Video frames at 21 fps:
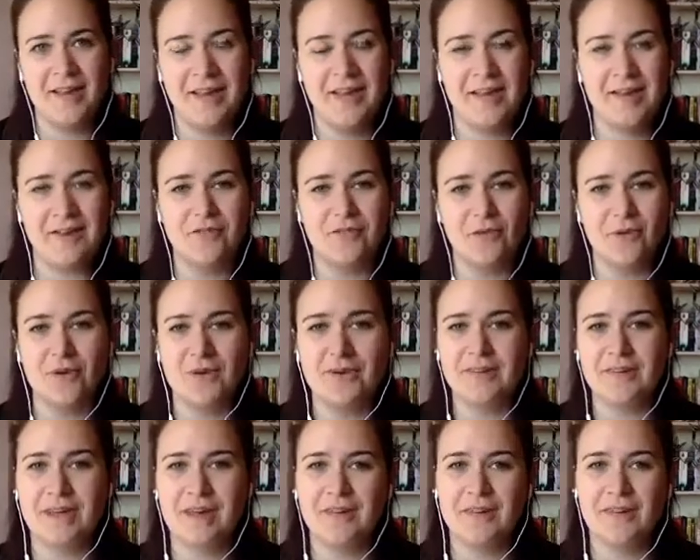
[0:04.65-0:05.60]
and I've joined
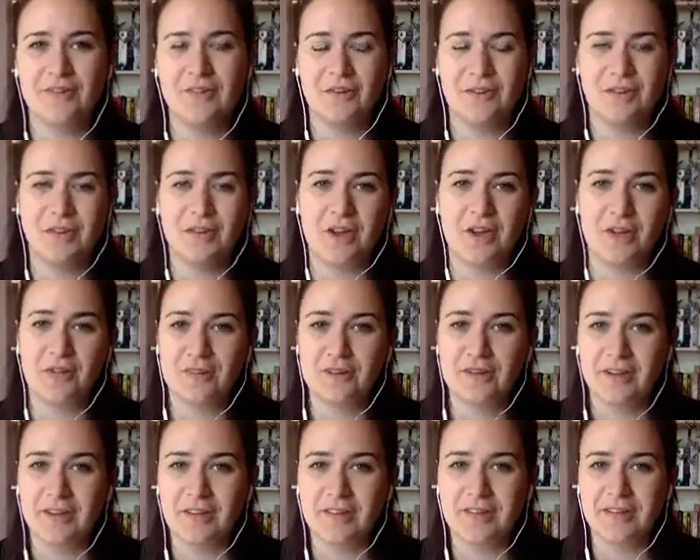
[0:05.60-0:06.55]
NASS during the
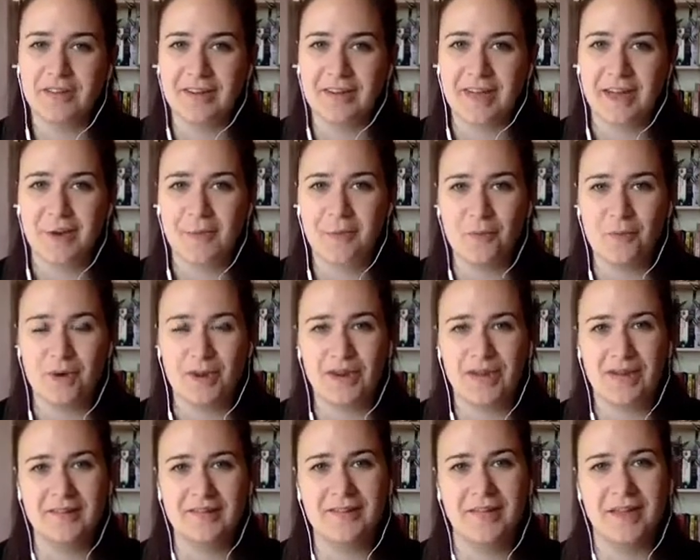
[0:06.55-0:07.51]
COVID-19
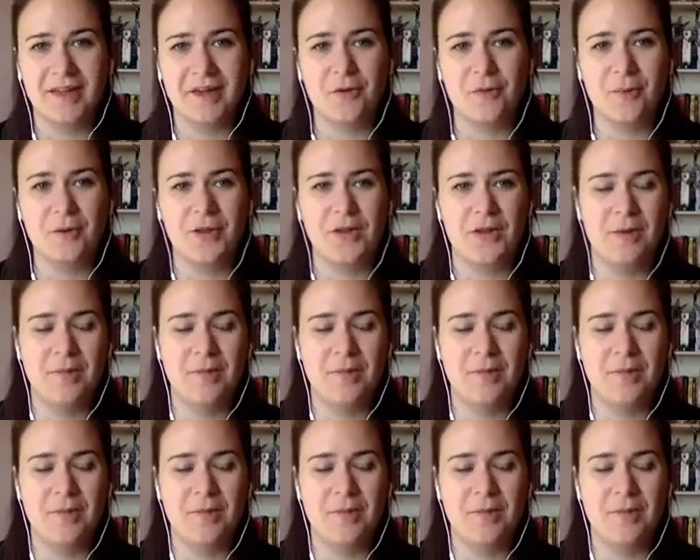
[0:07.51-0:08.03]
outbreak to help